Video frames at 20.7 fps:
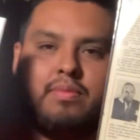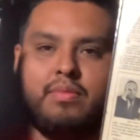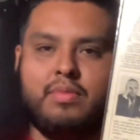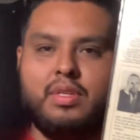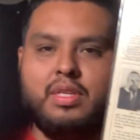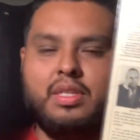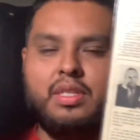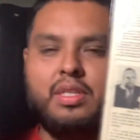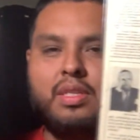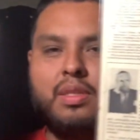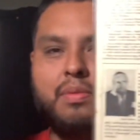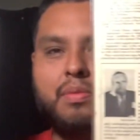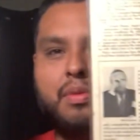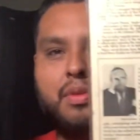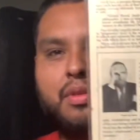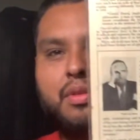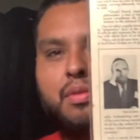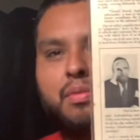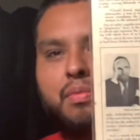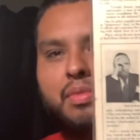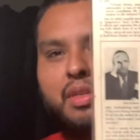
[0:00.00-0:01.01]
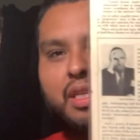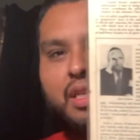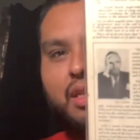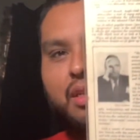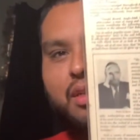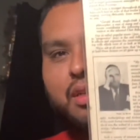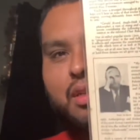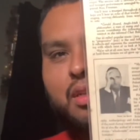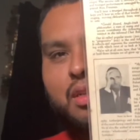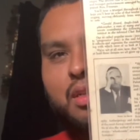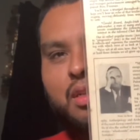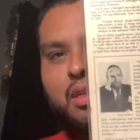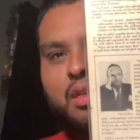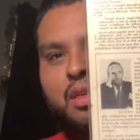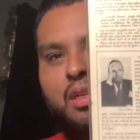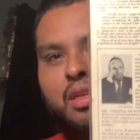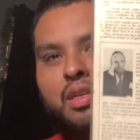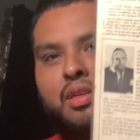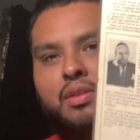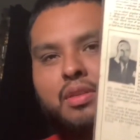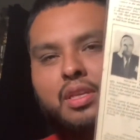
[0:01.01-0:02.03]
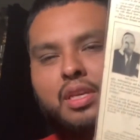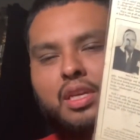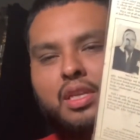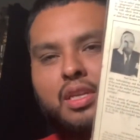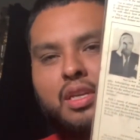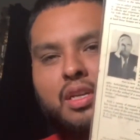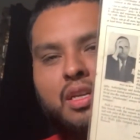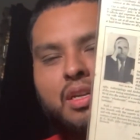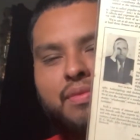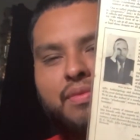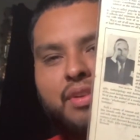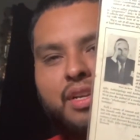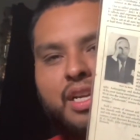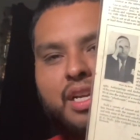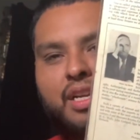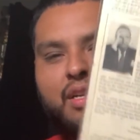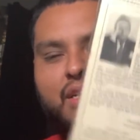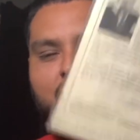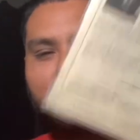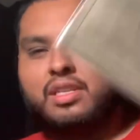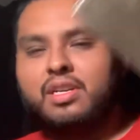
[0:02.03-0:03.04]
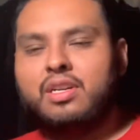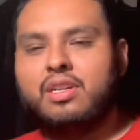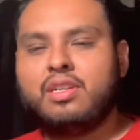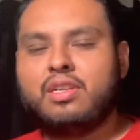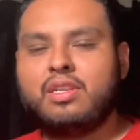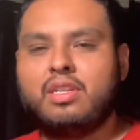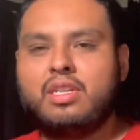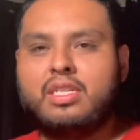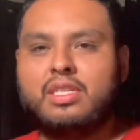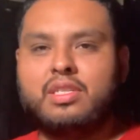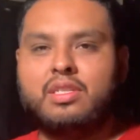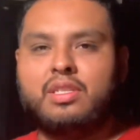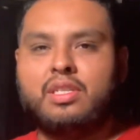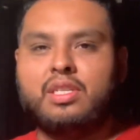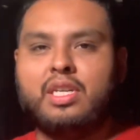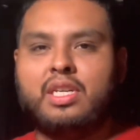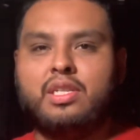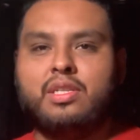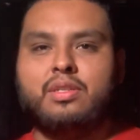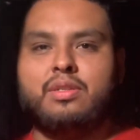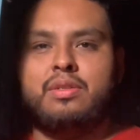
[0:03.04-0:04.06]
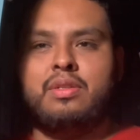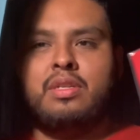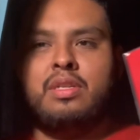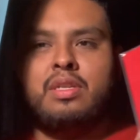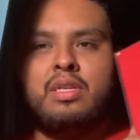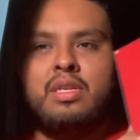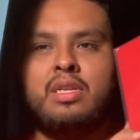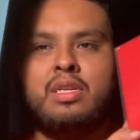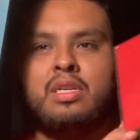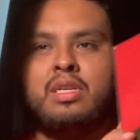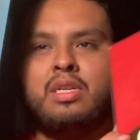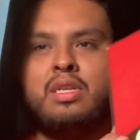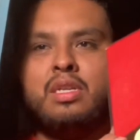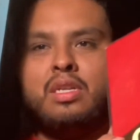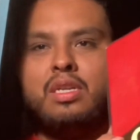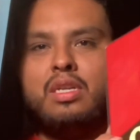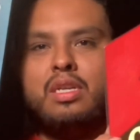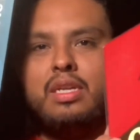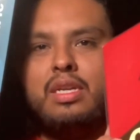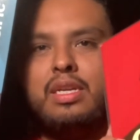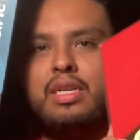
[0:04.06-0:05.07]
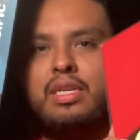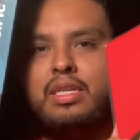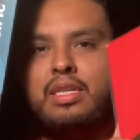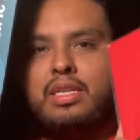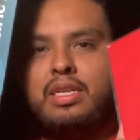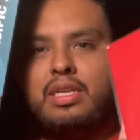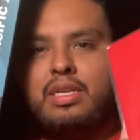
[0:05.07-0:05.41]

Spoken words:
This is supposed to be, the cover here has yellowed, and